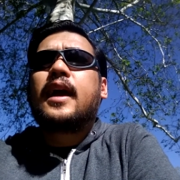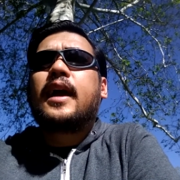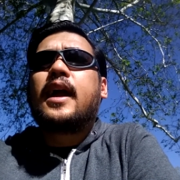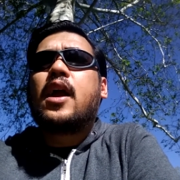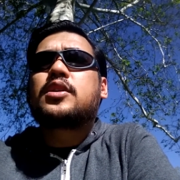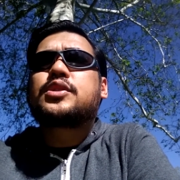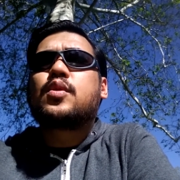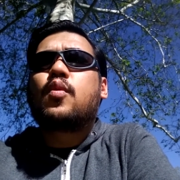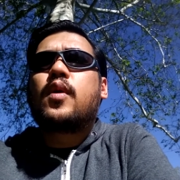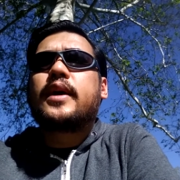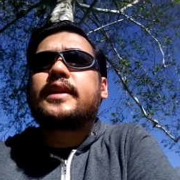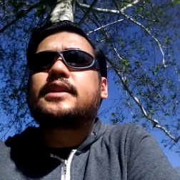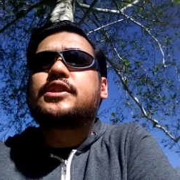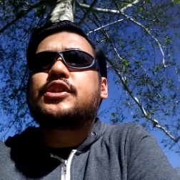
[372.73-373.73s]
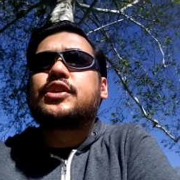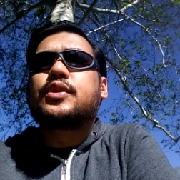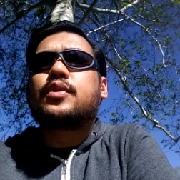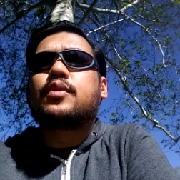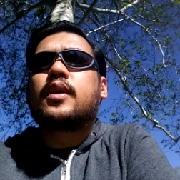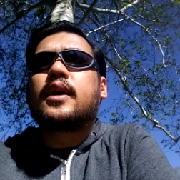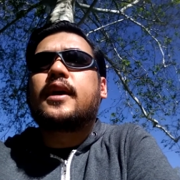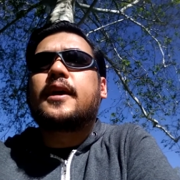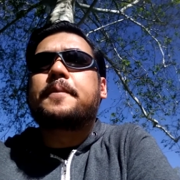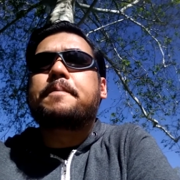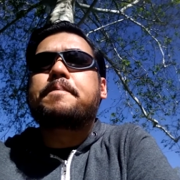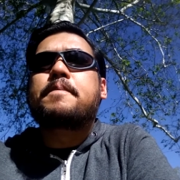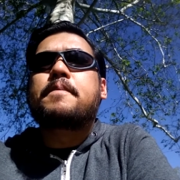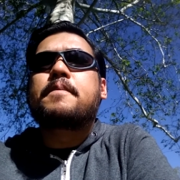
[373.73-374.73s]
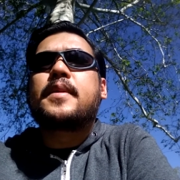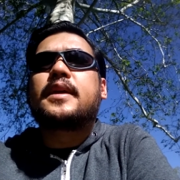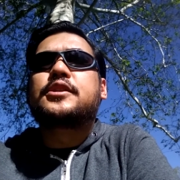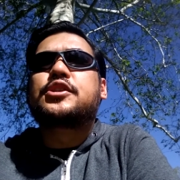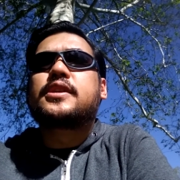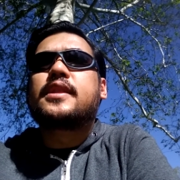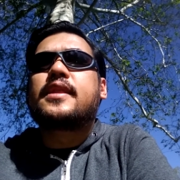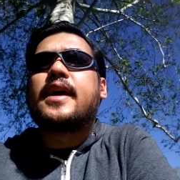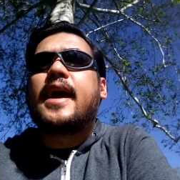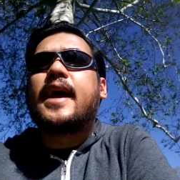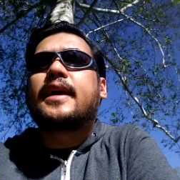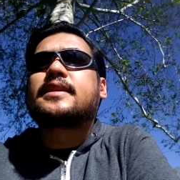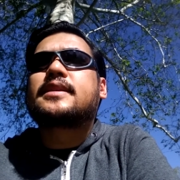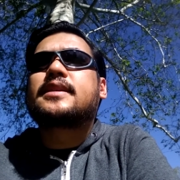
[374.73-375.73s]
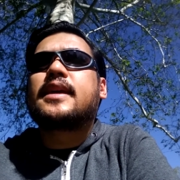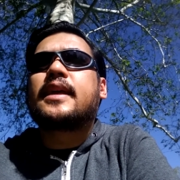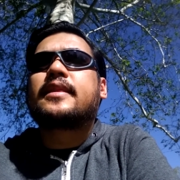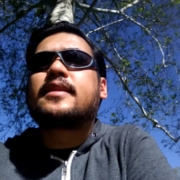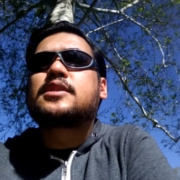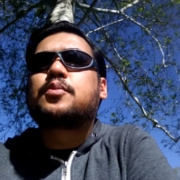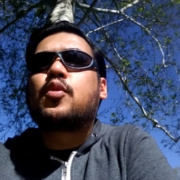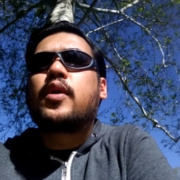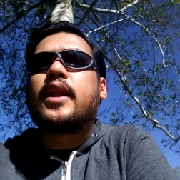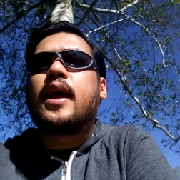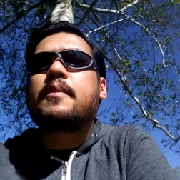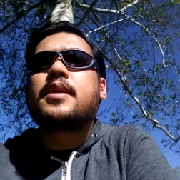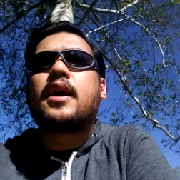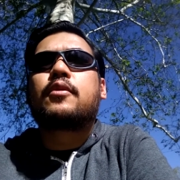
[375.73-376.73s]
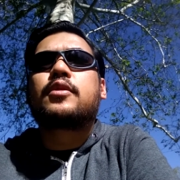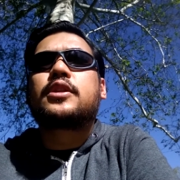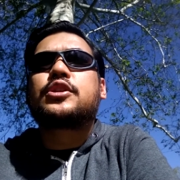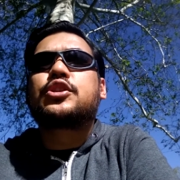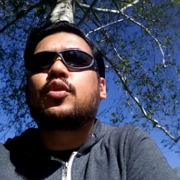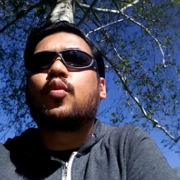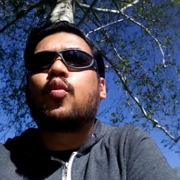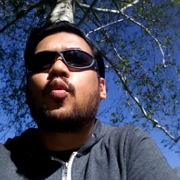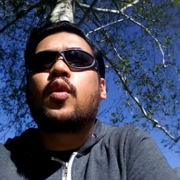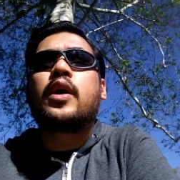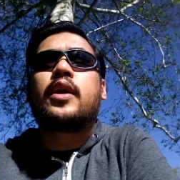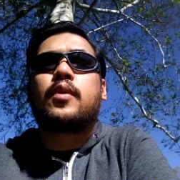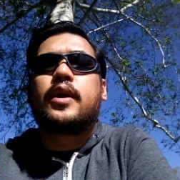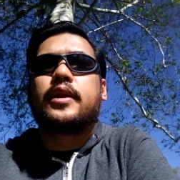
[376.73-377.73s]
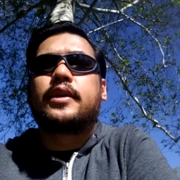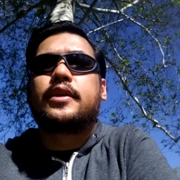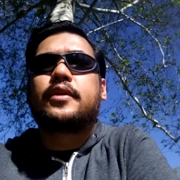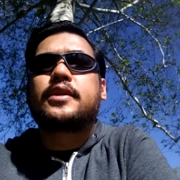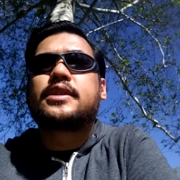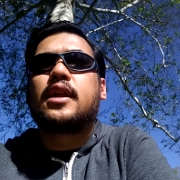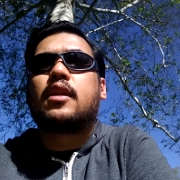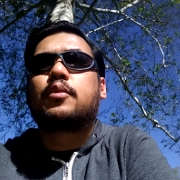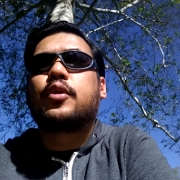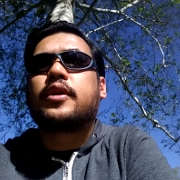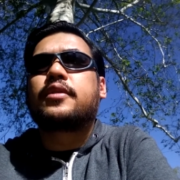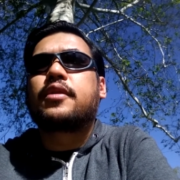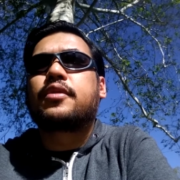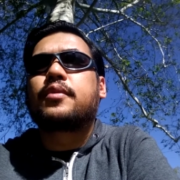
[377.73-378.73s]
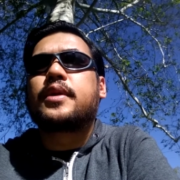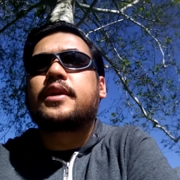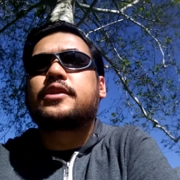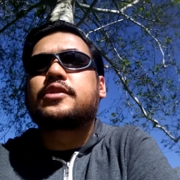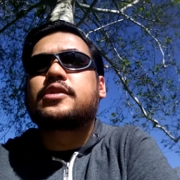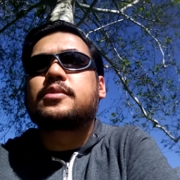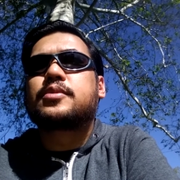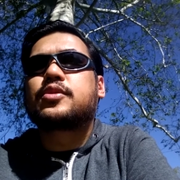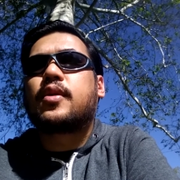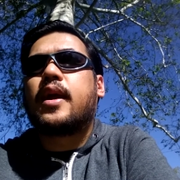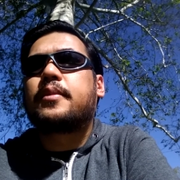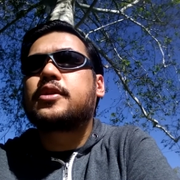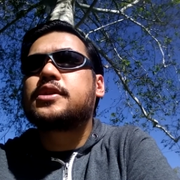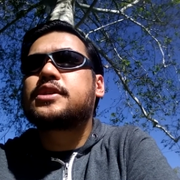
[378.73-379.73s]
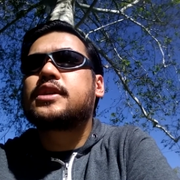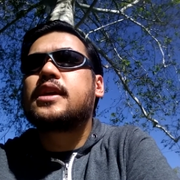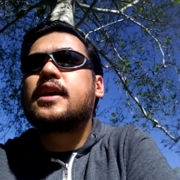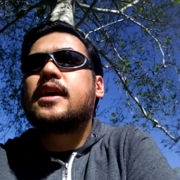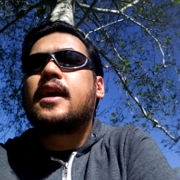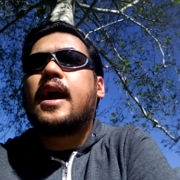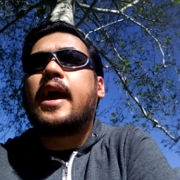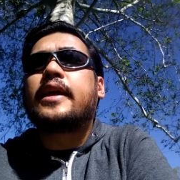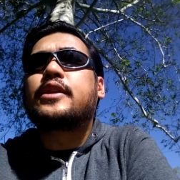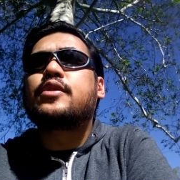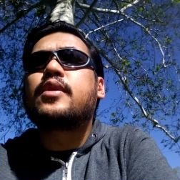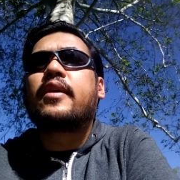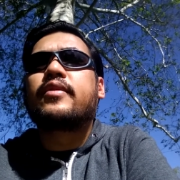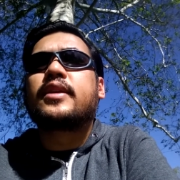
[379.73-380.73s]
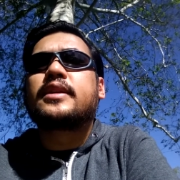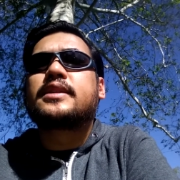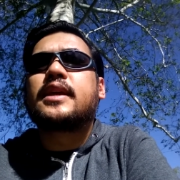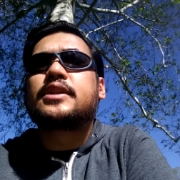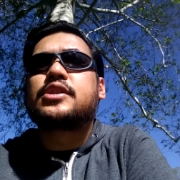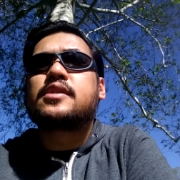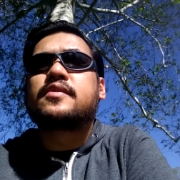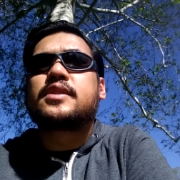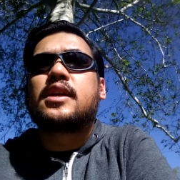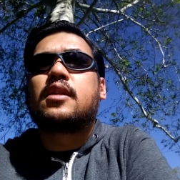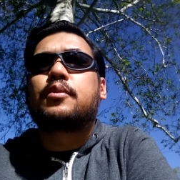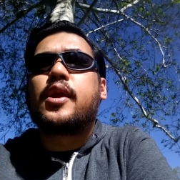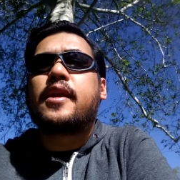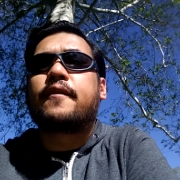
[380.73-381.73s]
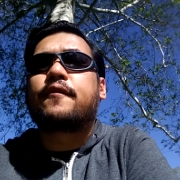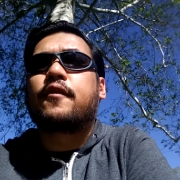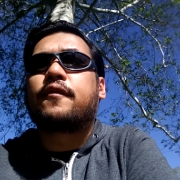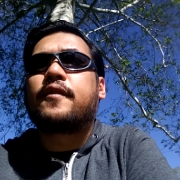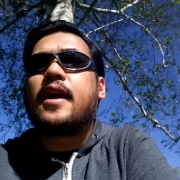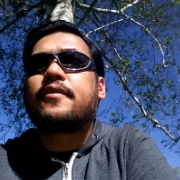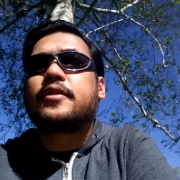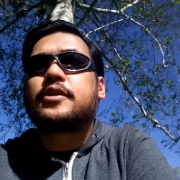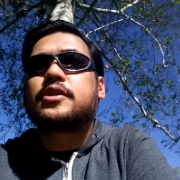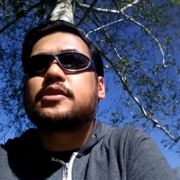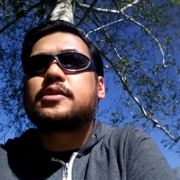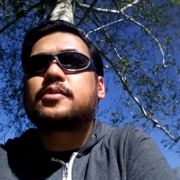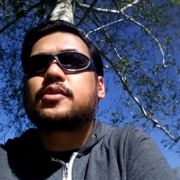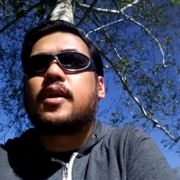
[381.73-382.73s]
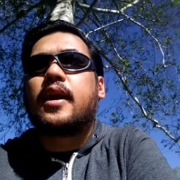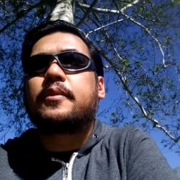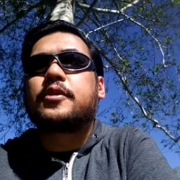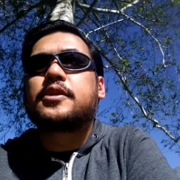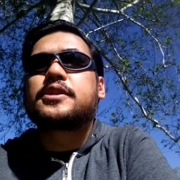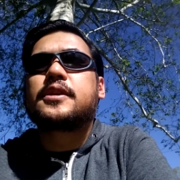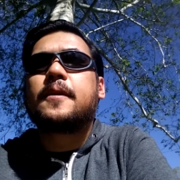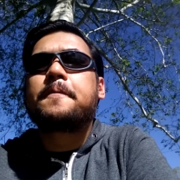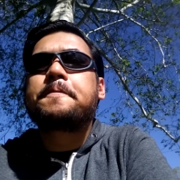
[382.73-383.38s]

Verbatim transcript: I also wanted to mention that at this point, I'm not really sure what I want to do to celebrate the 300 subscribers. I do have an intention of celebrating for 500 subscribers.